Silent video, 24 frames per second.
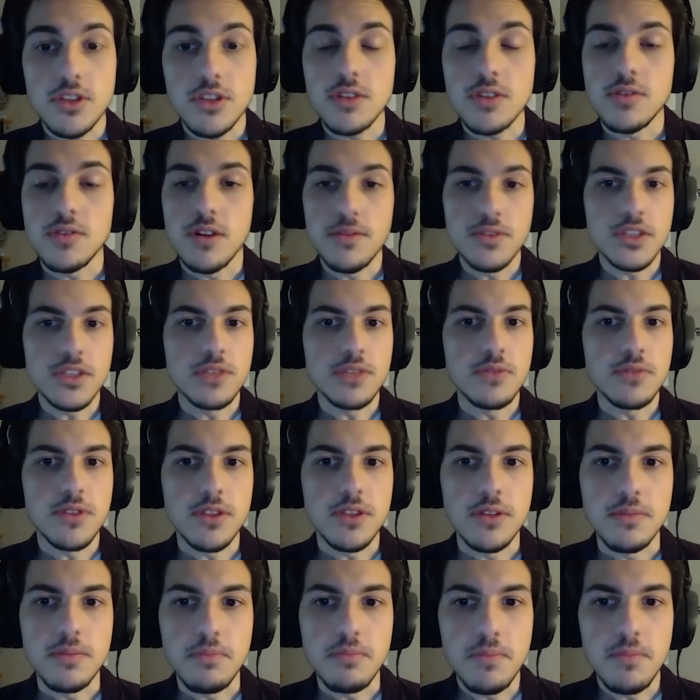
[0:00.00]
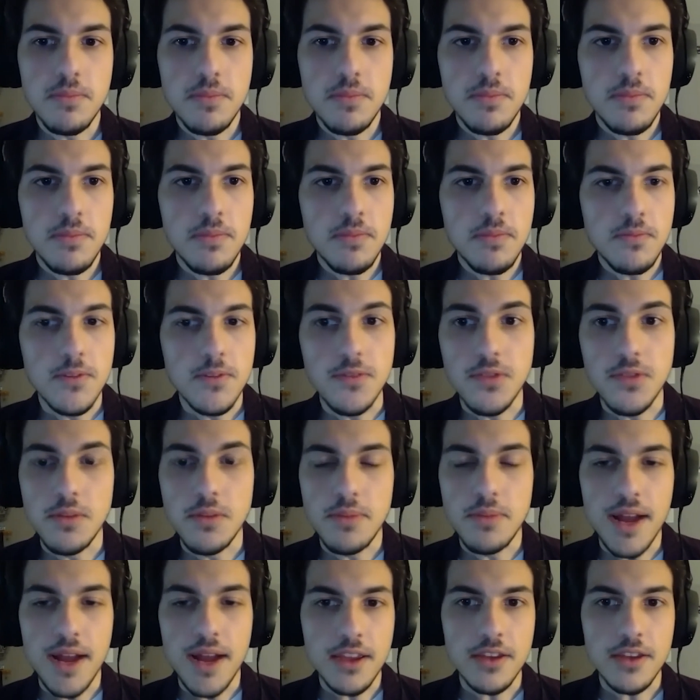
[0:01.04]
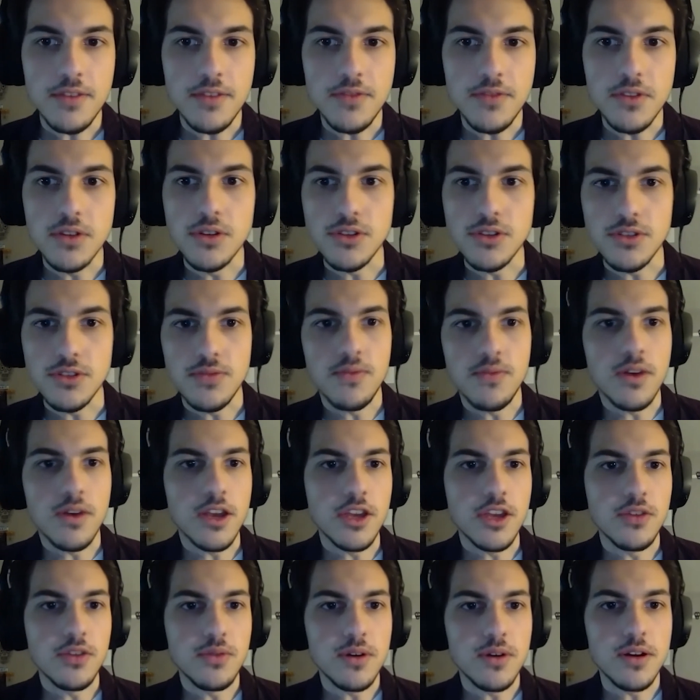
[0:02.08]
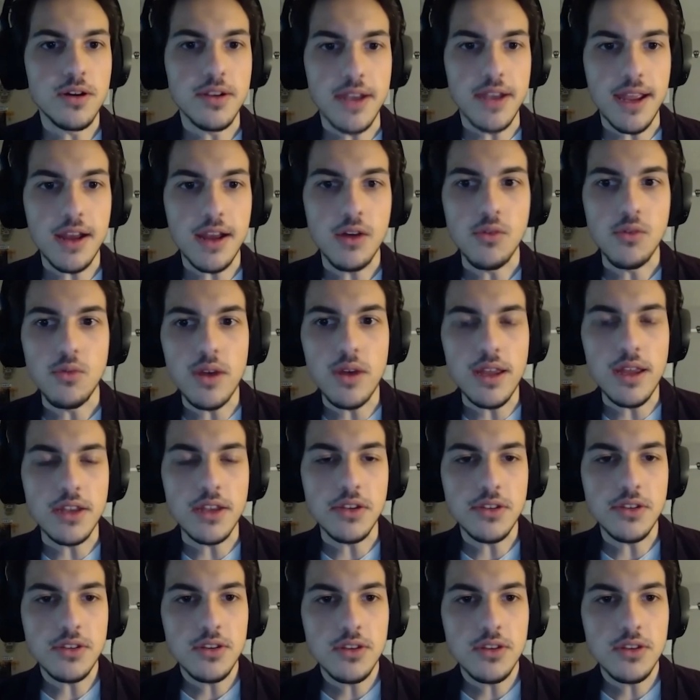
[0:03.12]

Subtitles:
obviously with the backing of those and where you are now, where